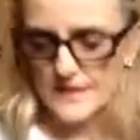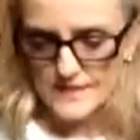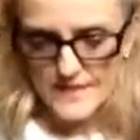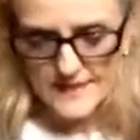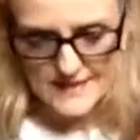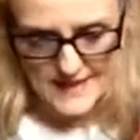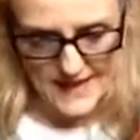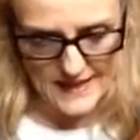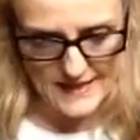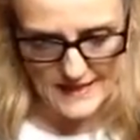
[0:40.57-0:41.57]
second
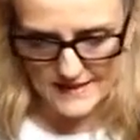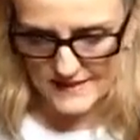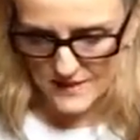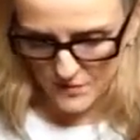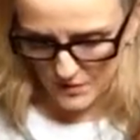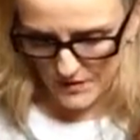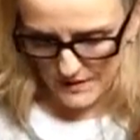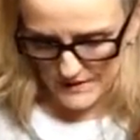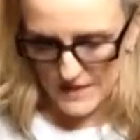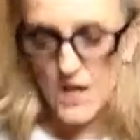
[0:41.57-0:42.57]
tag. This one
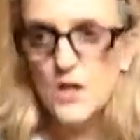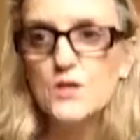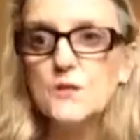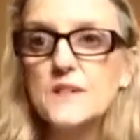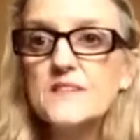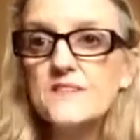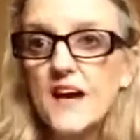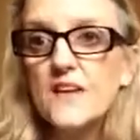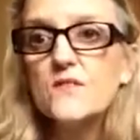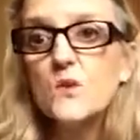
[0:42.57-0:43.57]
is
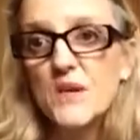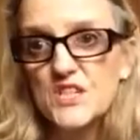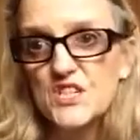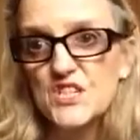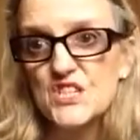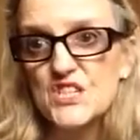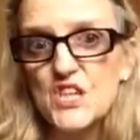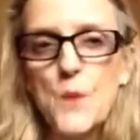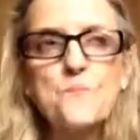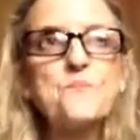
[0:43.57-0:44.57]
25
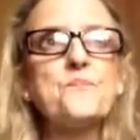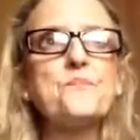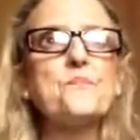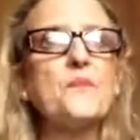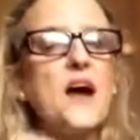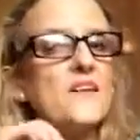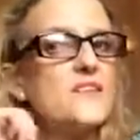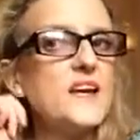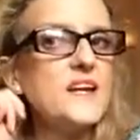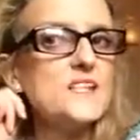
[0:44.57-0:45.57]
questions. And
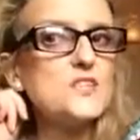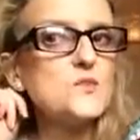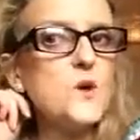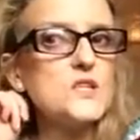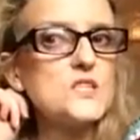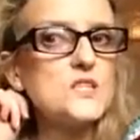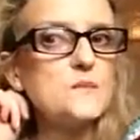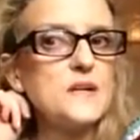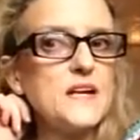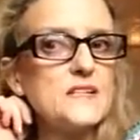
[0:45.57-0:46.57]
then I just watched
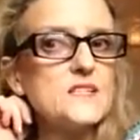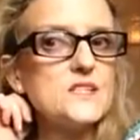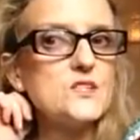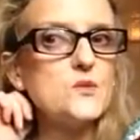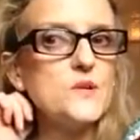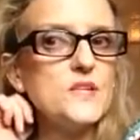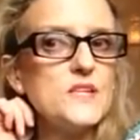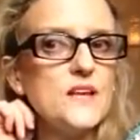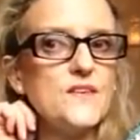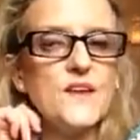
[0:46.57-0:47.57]
somebody else do it,
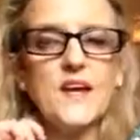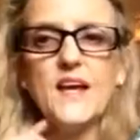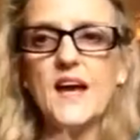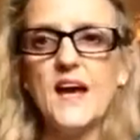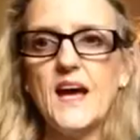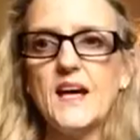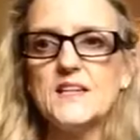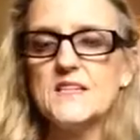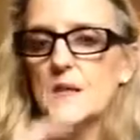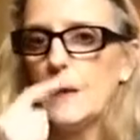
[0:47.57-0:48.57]
and
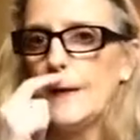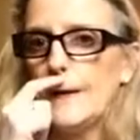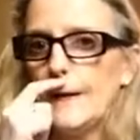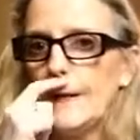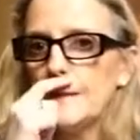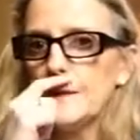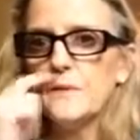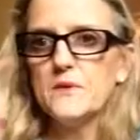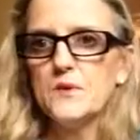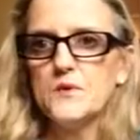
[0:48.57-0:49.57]
they
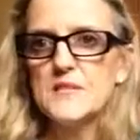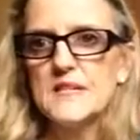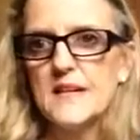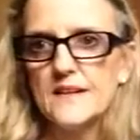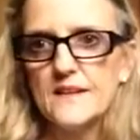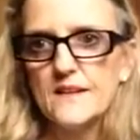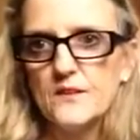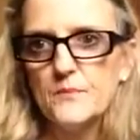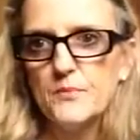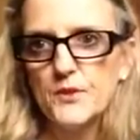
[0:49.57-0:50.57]
were using like their
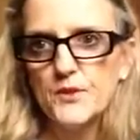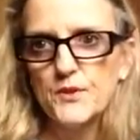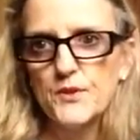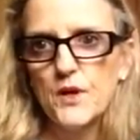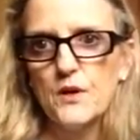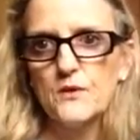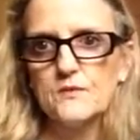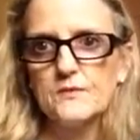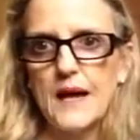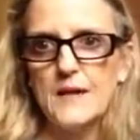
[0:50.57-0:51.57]
computer or
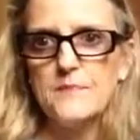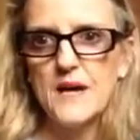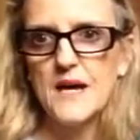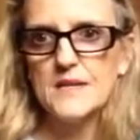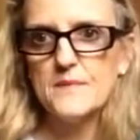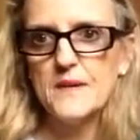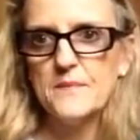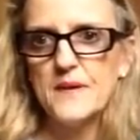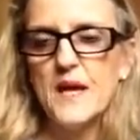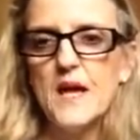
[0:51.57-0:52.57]
iPad
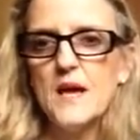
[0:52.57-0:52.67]
maybe,